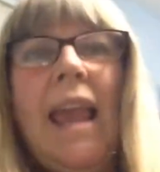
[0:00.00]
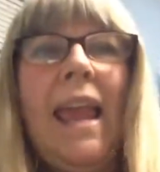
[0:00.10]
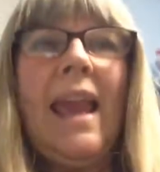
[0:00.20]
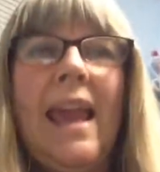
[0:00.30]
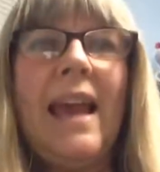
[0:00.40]

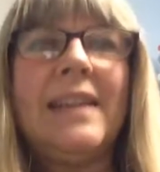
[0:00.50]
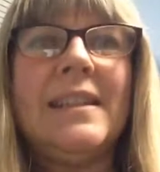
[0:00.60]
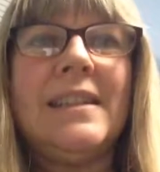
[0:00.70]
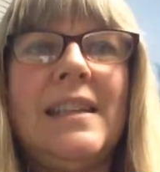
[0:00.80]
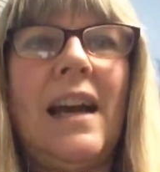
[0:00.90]

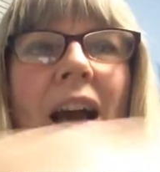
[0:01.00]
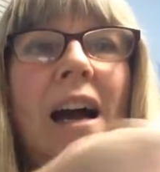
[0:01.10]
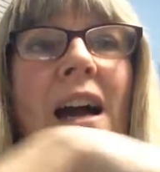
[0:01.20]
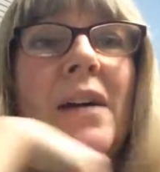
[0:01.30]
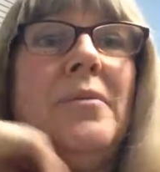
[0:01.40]
And
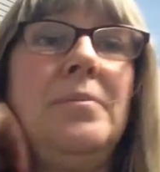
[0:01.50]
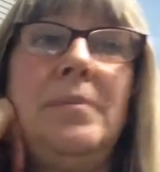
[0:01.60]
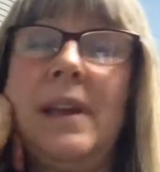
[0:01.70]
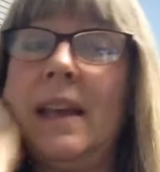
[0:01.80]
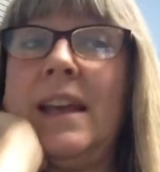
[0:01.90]

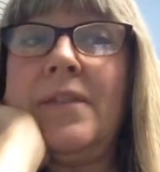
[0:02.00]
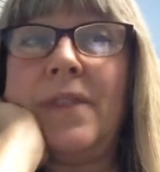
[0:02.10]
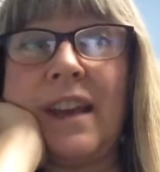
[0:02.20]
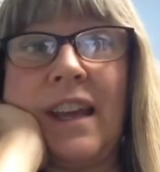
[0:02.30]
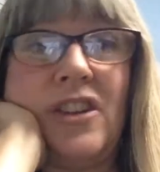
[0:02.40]
if
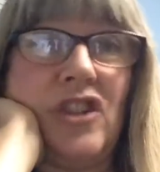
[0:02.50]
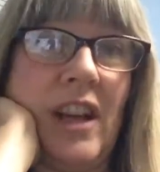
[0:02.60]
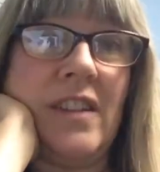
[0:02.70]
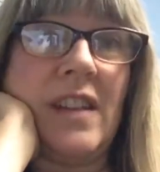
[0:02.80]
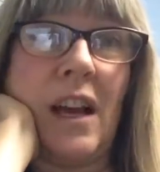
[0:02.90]
I get a
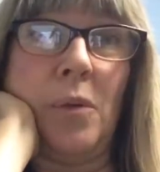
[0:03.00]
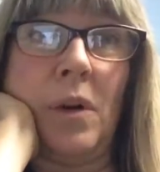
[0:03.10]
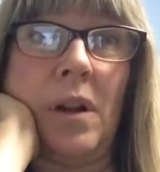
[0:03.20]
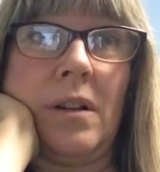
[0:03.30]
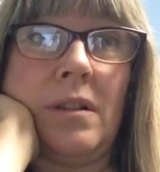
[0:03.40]
chance, I
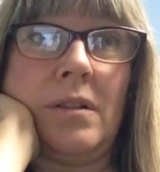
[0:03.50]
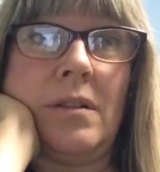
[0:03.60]
will